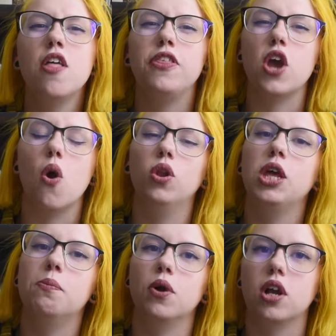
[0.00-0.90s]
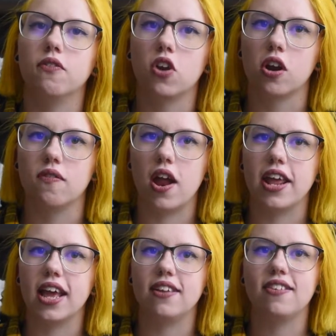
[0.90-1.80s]
The only book of Kurt
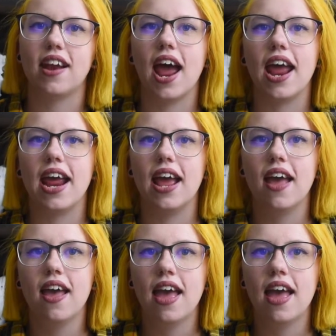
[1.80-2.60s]
Vonnegut's that I